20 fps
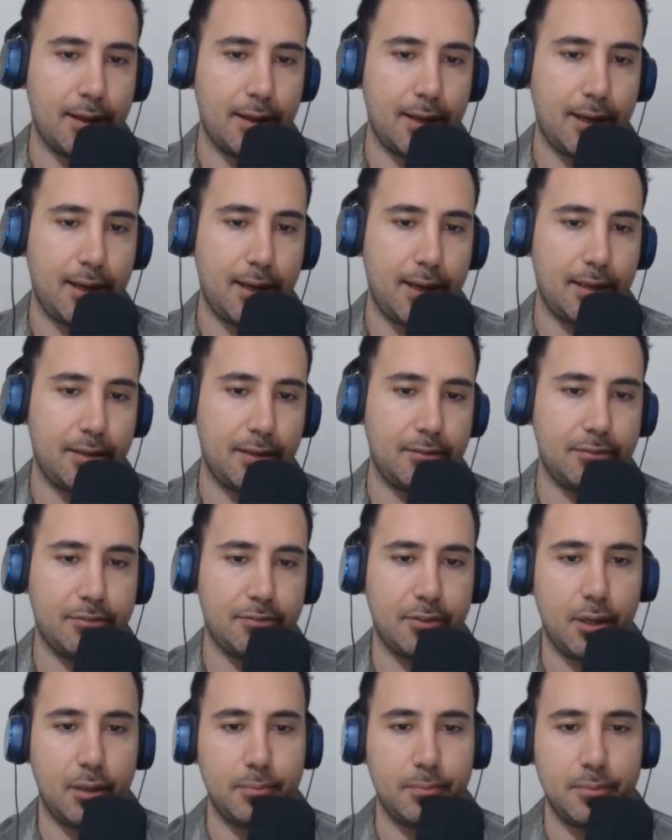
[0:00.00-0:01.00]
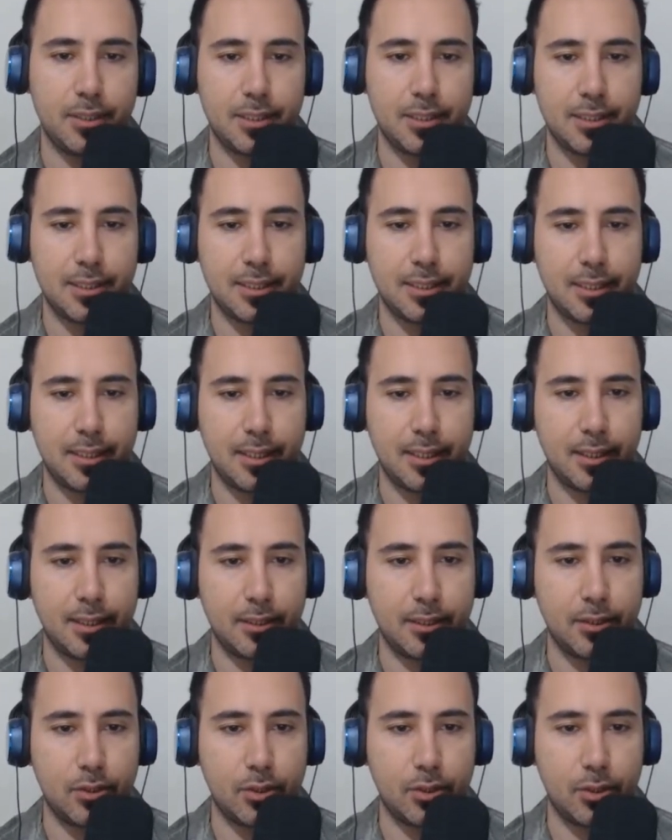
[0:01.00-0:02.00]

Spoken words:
and from T I could